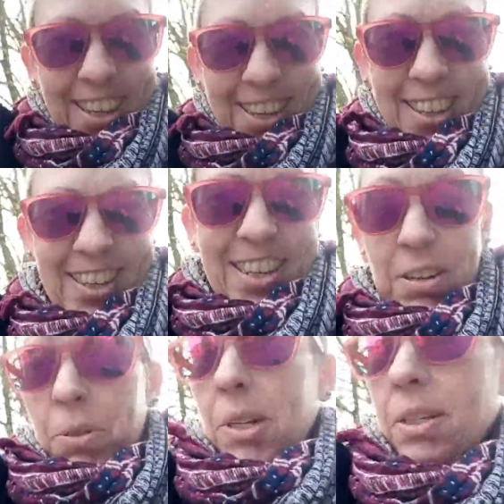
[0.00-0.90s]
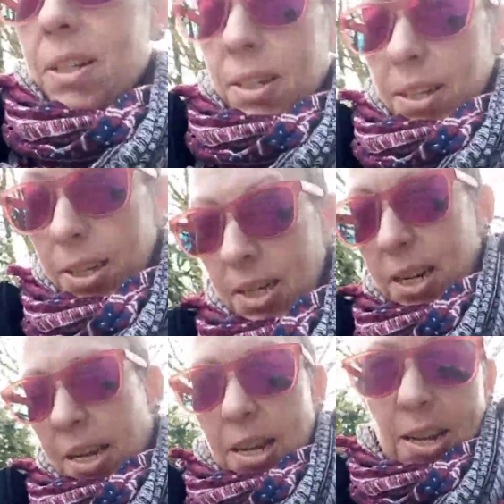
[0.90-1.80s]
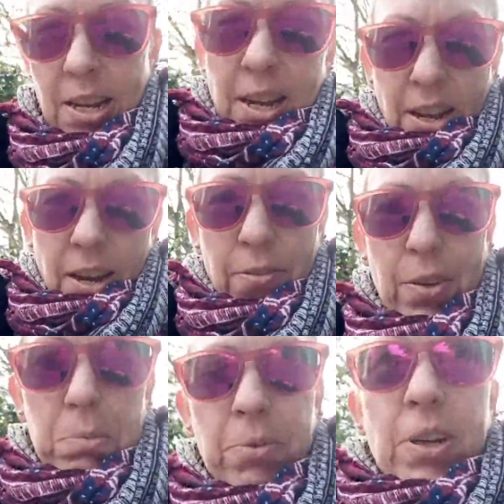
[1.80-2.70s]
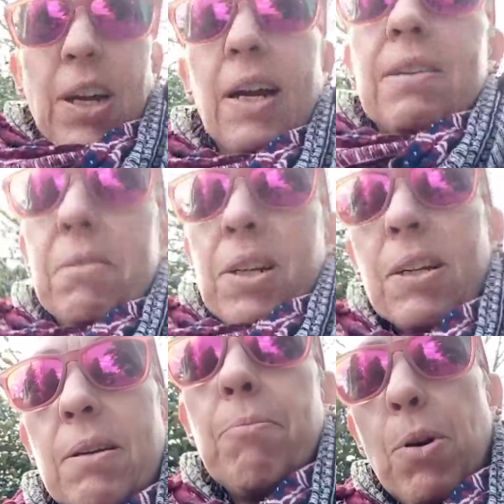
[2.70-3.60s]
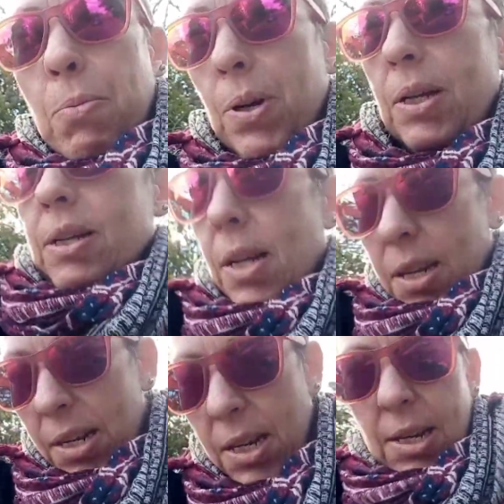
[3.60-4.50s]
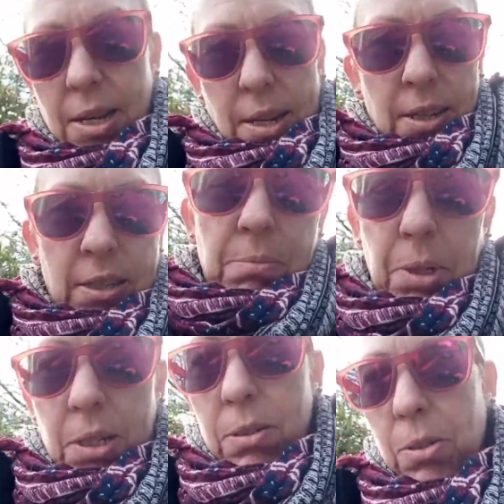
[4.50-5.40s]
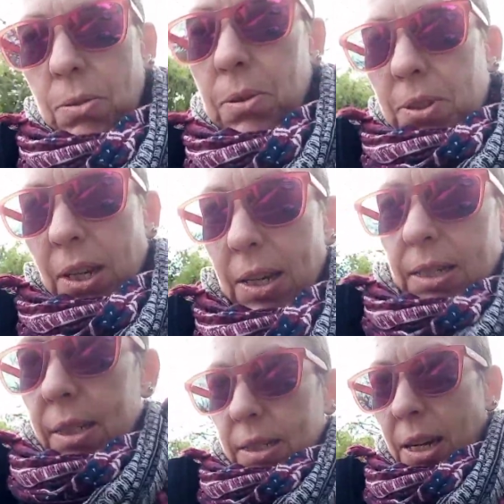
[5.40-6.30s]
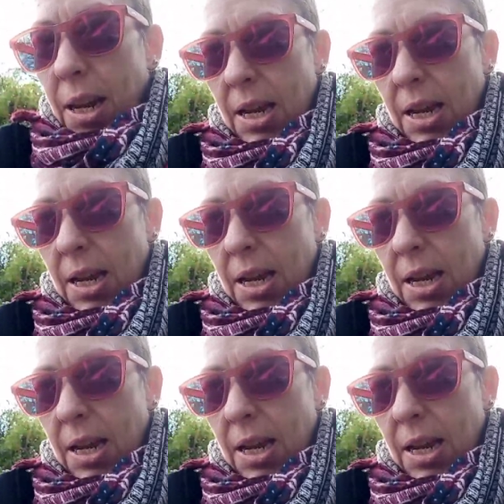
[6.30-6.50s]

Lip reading: Hey, well, I'll film if I can when I pop in to my usuals and